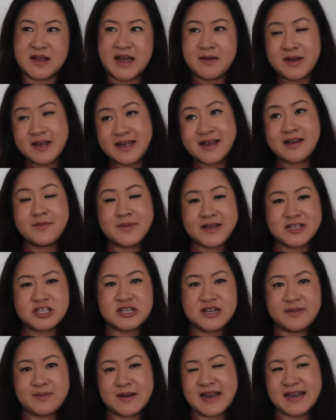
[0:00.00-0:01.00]
I'm
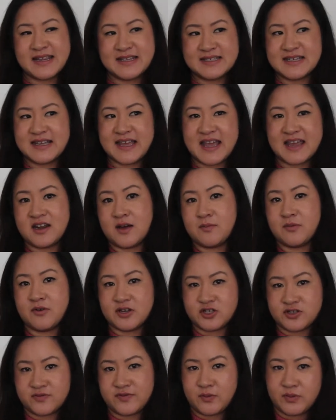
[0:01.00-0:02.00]
actually planning to get an
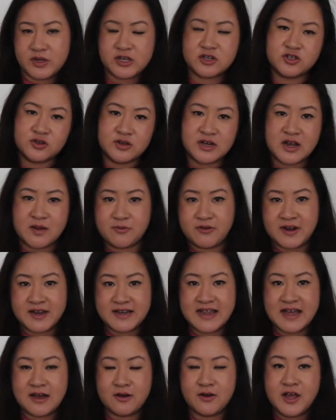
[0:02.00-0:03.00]
upgrade. Do you think we could do an upgrade
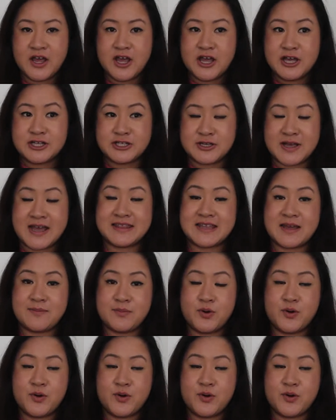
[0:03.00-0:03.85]
now? So at that